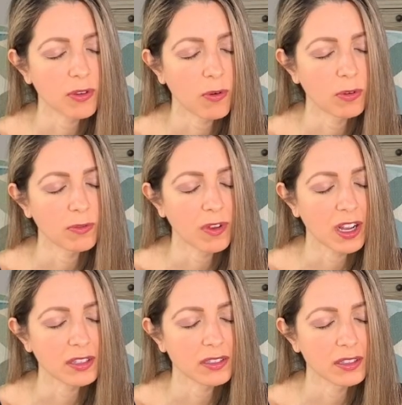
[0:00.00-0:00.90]
all of
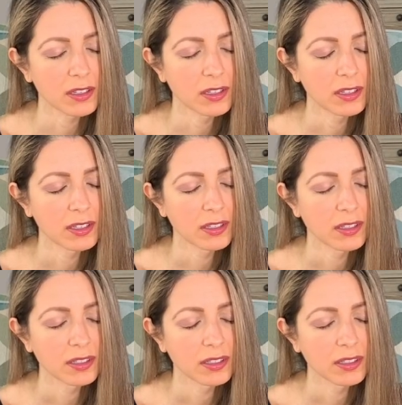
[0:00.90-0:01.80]
us.
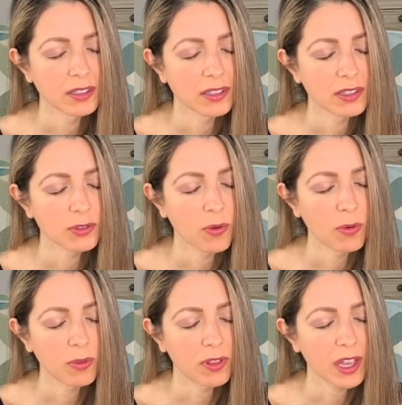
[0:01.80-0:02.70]
It's
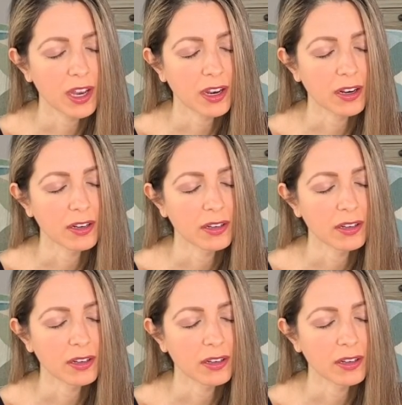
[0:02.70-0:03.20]
all there.